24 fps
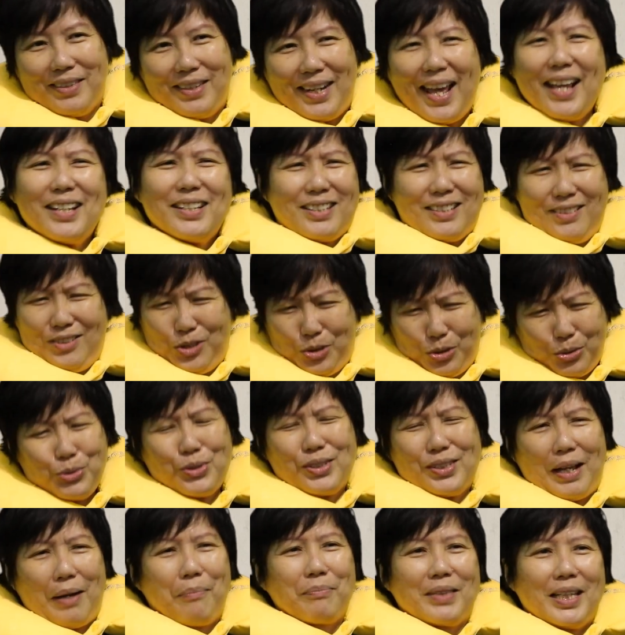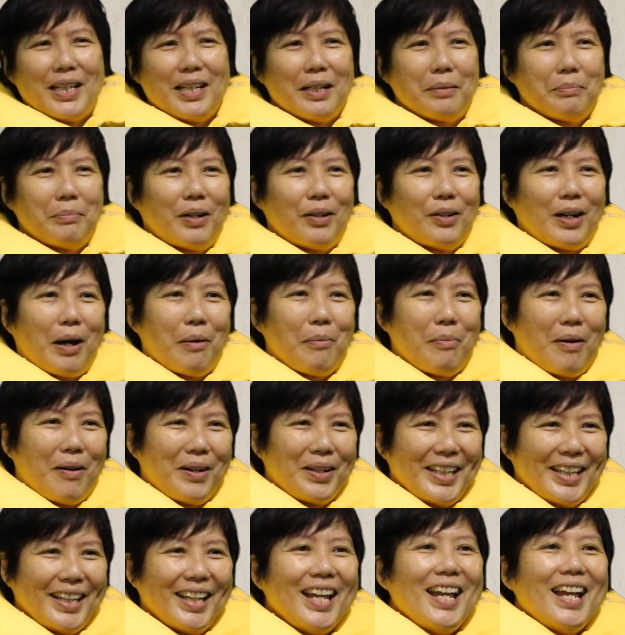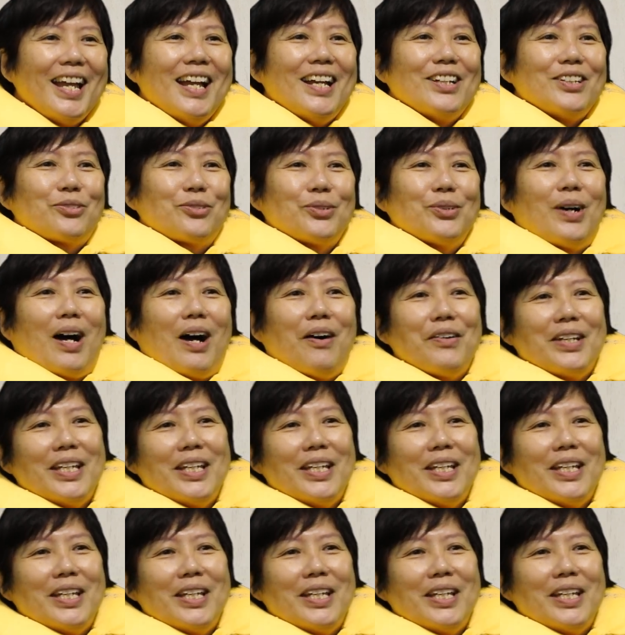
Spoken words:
Let's do something about our body. So our